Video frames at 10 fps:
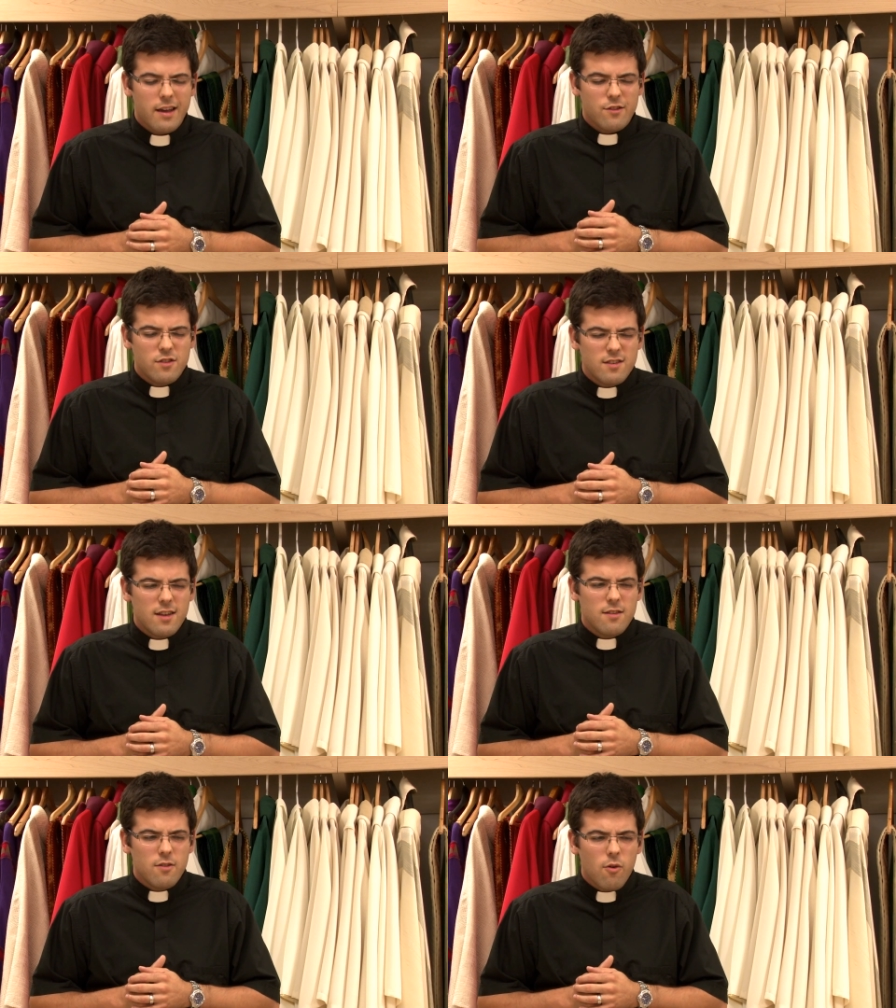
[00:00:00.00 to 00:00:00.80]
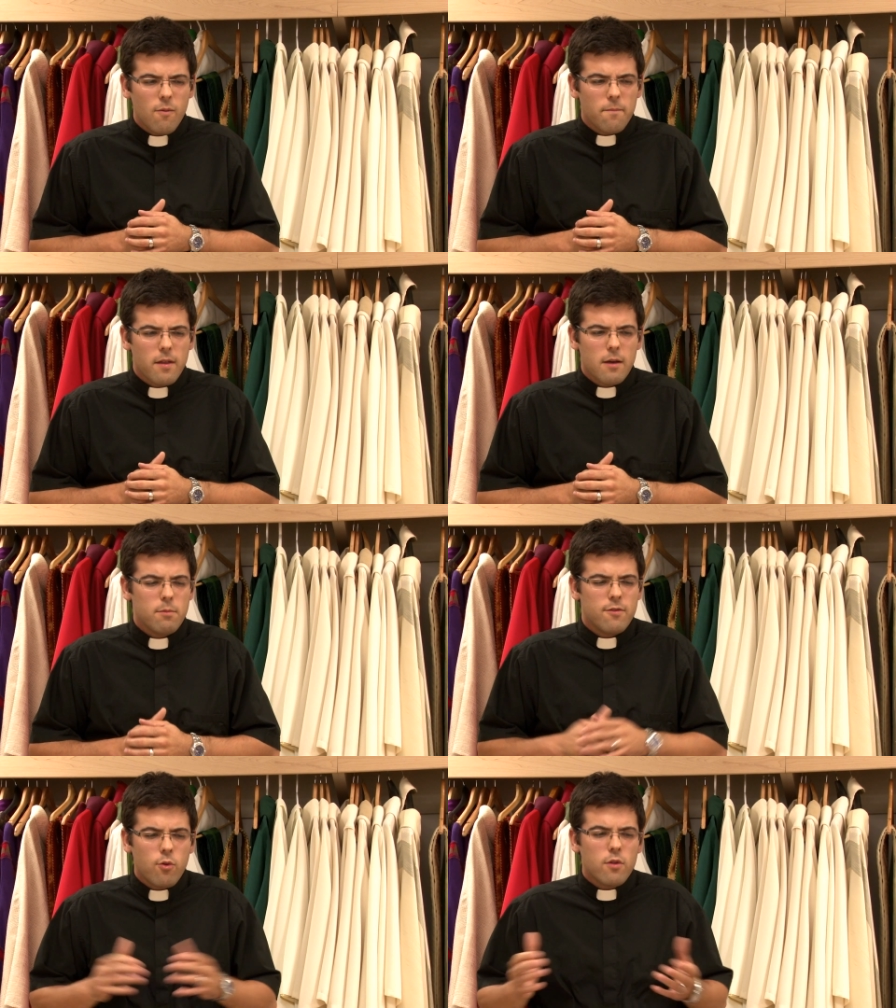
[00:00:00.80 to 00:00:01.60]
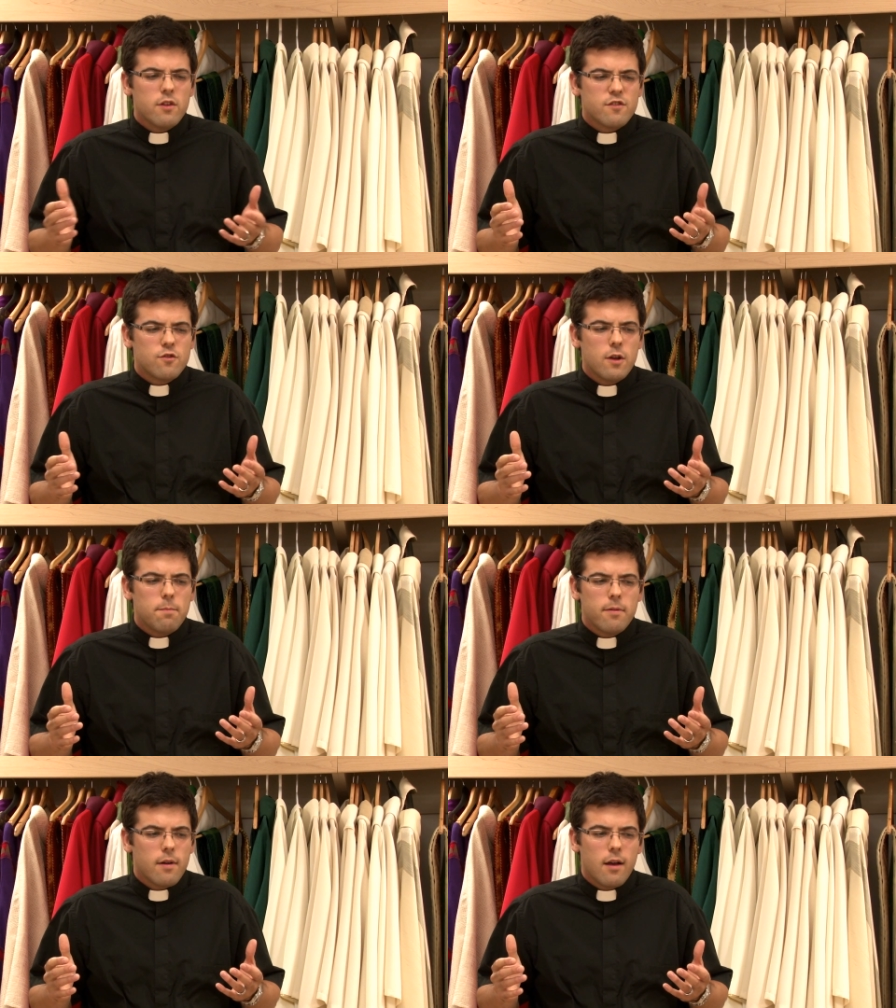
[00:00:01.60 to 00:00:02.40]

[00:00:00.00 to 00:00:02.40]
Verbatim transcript: And she said, you know, before this trip,